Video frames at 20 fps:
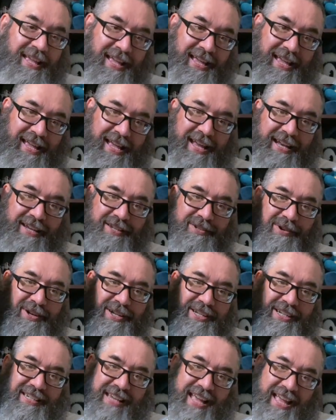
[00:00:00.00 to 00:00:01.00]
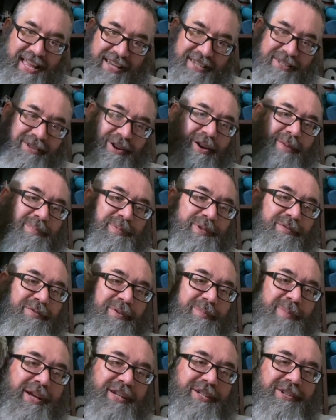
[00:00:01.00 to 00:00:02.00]
And he sort of just had his arms over
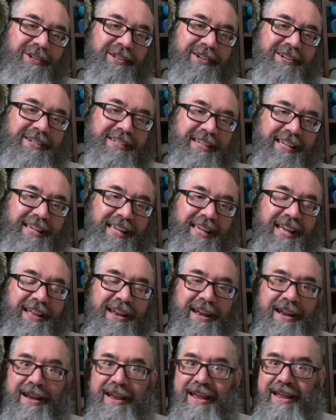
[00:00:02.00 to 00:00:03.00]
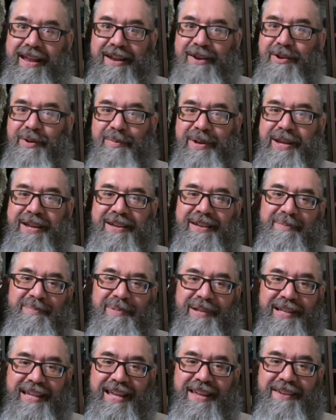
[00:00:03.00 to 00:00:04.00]
my shoulders sticking out, and nobody could
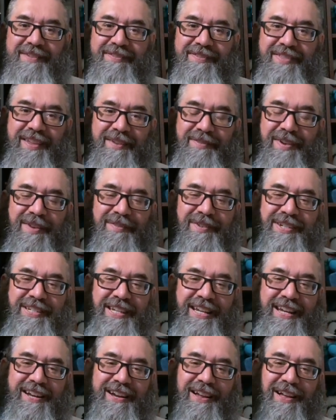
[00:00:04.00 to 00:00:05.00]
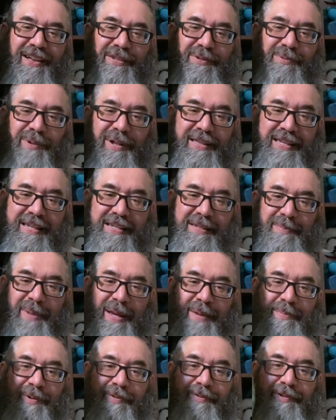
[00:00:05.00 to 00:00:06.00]
believe they've never seen an Oswald this
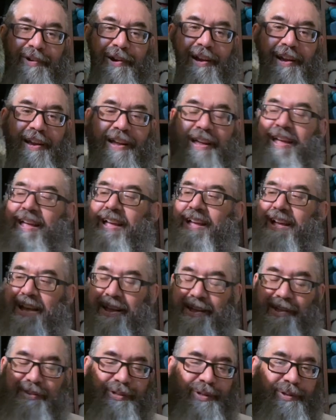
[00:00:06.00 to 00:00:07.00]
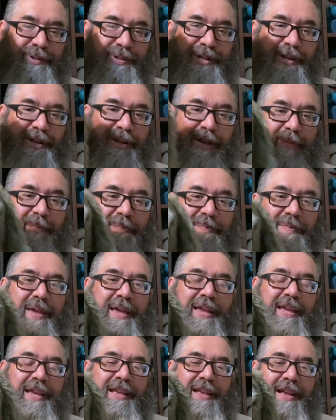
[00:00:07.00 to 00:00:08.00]
big before. I also took him
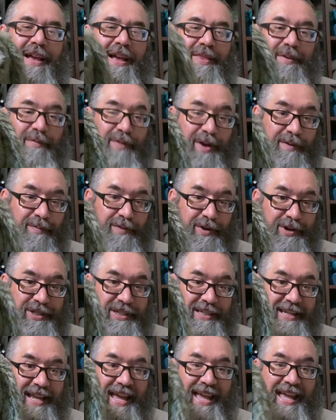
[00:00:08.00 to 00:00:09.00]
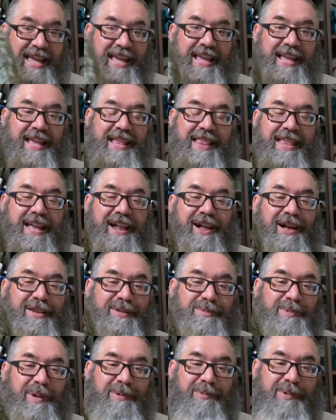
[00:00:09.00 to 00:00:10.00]
the very first day that
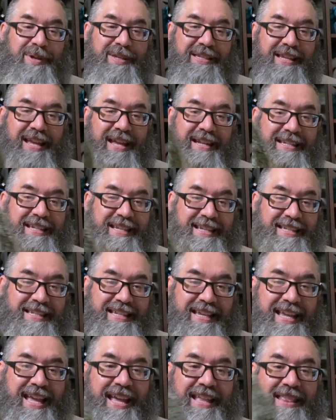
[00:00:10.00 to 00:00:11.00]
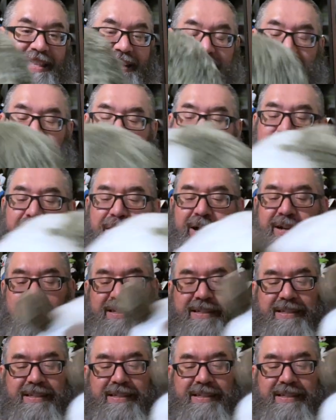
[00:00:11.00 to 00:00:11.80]
Oswald was at DCA, the Disney parks,